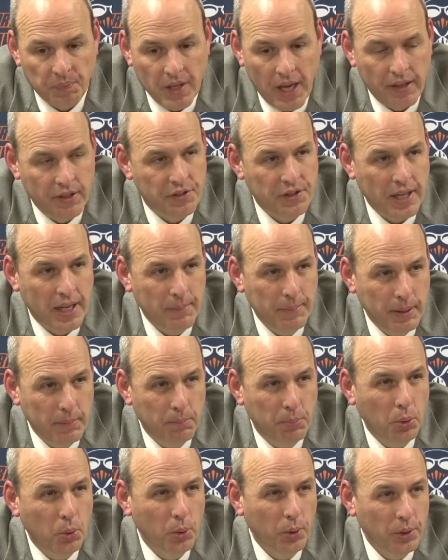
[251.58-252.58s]
and it's got to be
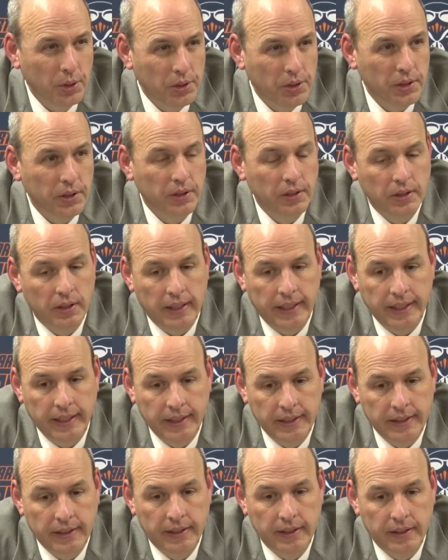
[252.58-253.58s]
important.
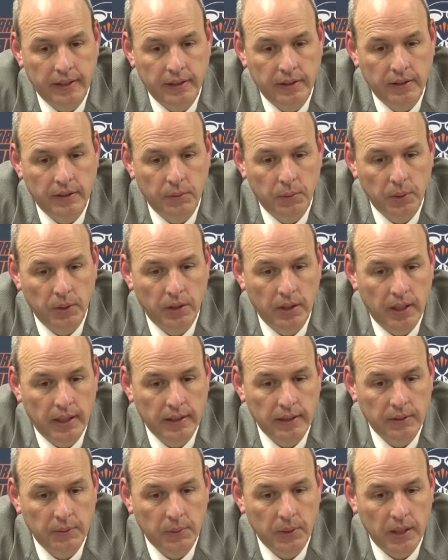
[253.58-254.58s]
And we're
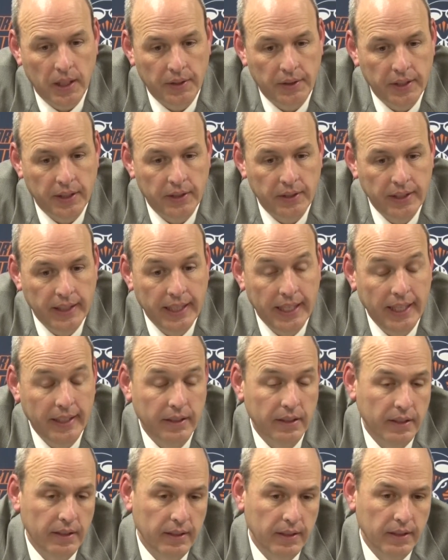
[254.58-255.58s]
not there
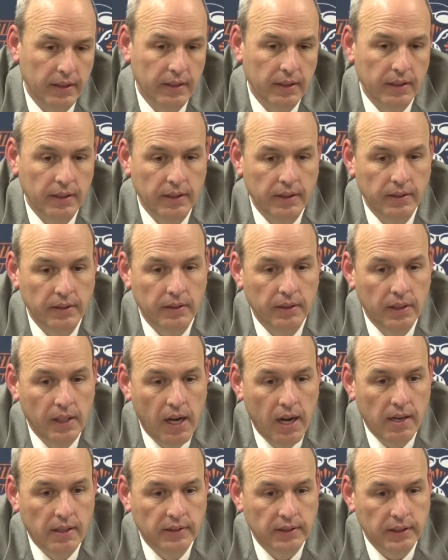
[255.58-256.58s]
yet. And
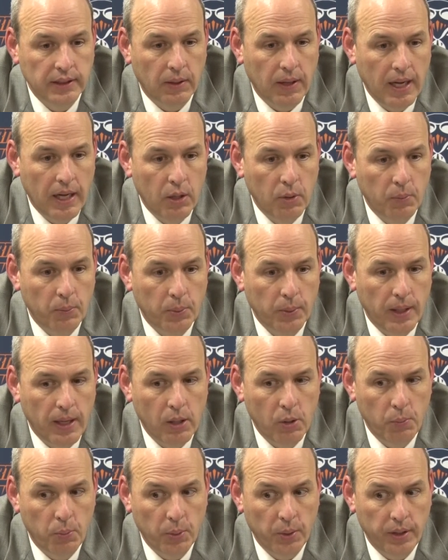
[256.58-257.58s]
you know, I
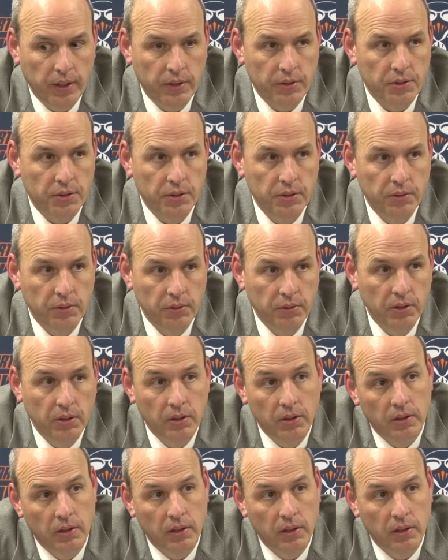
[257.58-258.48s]
hope we're there soon.